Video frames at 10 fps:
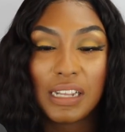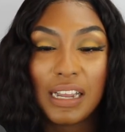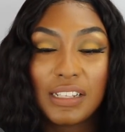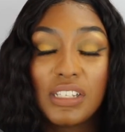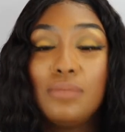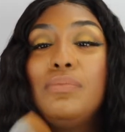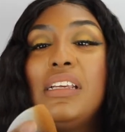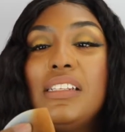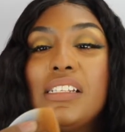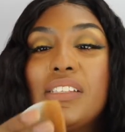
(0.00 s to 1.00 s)
Like, to
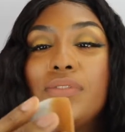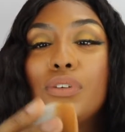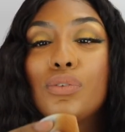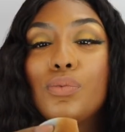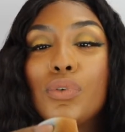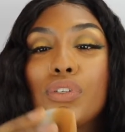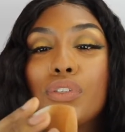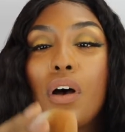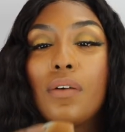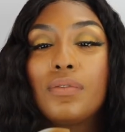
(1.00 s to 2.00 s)
me, this feels more
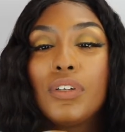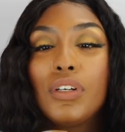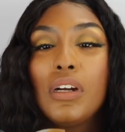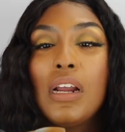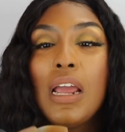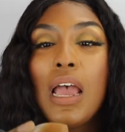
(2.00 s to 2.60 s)
softer